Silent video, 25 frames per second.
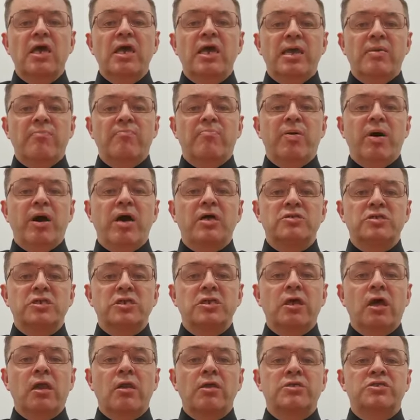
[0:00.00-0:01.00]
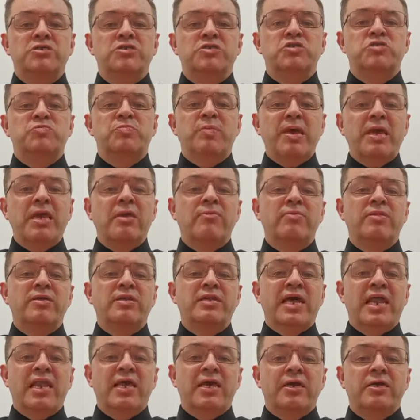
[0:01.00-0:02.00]
Imparting knowledge and speaking with the
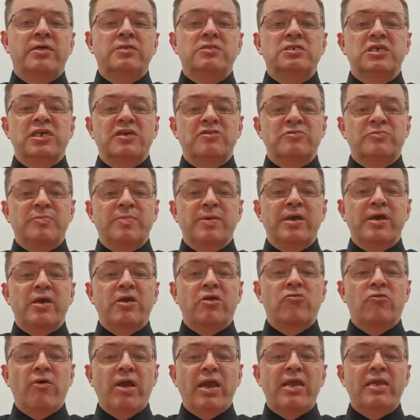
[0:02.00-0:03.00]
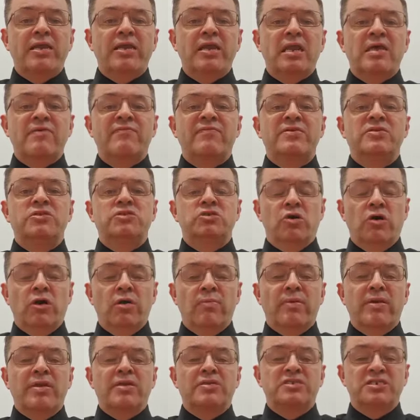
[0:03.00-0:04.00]
delegates gives me a great deal of
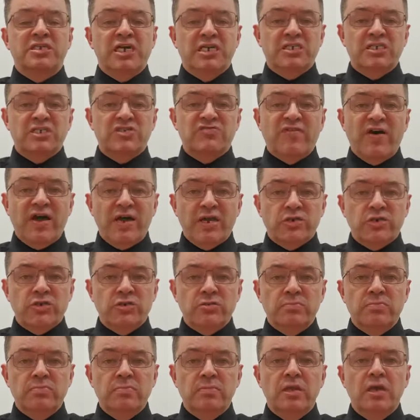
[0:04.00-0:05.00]
enjoyment and satisfaction.